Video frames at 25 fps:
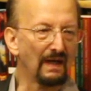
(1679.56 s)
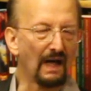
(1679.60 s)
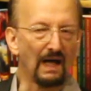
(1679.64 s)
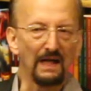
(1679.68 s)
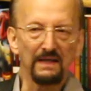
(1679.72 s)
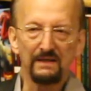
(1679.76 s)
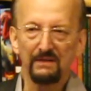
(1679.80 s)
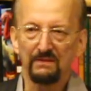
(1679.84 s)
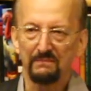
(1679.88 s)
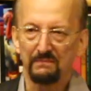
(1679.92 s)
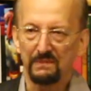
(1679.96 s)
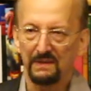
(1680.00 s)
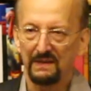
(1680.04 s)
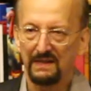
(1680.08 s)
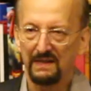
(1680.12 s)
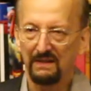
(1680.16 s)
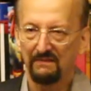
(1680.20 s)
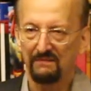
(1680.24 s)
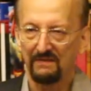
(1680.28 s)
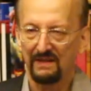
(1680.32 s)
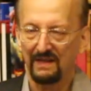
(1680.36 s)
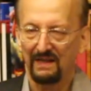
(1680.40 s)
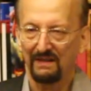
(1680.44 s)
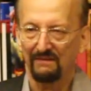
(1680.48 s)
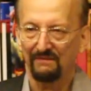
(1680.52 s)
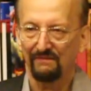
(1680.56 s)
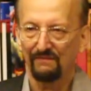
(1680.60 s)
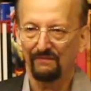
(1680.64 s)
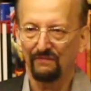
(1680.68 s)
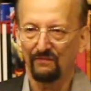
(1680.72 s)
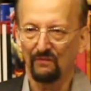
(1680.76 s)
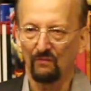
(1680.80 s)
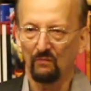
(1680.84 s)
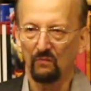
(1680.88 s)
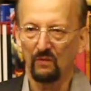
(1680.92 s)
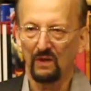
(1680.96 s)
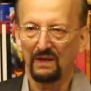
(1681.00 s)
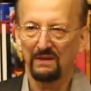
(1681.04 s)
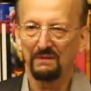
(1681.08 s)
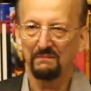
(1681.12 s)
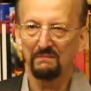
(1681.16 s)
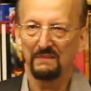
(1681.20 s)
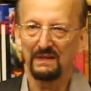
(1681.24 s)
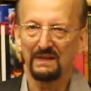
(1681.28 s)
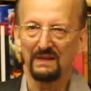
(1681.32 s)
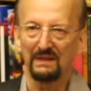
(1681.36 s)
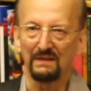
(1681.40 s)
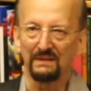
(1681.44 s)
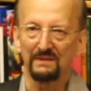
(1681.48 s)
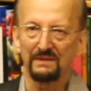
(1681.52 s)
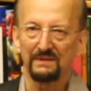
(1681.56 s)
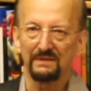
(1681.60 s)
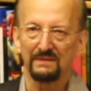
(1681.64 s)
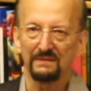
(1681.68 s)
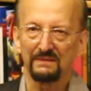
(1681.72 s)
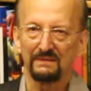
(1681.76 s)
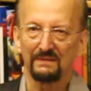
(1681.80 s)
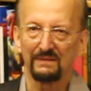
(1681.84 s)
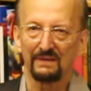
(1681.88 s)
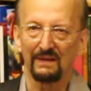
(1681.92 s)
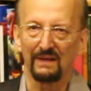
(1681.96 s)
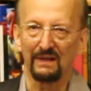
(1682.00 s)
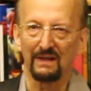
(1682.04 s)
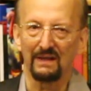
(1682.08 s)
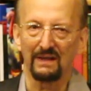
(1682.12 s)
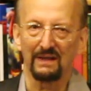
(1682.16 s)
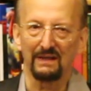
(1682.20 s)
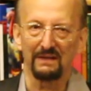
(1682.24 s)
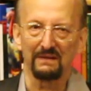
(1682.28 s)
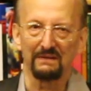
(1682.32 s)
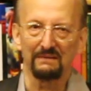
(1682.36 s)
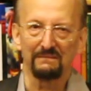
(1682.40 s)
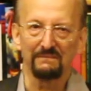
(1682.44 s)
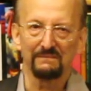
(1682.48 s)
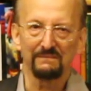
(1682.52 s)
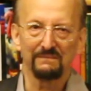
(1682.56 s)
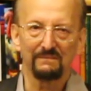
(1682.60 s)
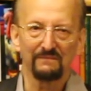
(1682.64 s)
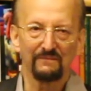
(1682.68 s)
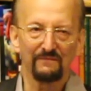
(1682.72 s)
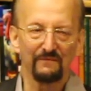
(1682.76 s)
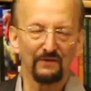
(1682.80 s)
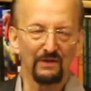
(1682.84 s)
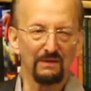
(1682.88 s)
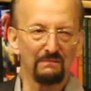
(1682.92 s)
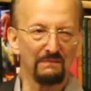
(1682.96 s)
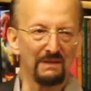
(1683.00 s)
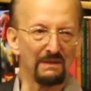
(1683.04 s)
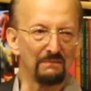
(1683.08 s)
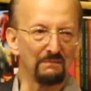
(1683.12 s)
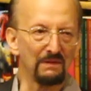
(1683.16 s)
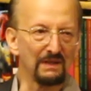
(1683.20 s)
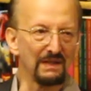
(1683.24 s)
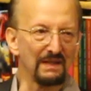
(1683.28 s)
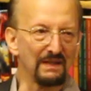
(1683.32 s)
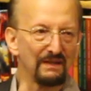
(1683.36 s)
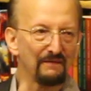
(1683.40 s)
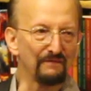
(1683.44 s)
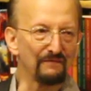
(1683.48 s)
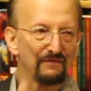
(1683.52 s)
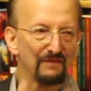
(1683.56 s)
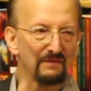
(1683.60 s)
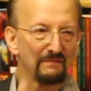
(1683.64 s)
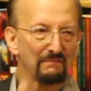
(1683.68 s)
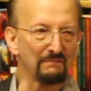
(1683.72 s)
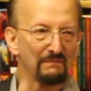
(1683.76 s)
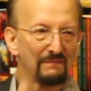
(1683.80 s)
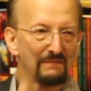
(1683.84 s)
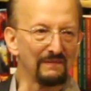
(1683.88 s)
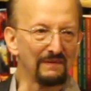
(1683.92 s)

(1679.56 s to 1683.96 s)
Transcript: I don't believe that for one minute. I firmly believe from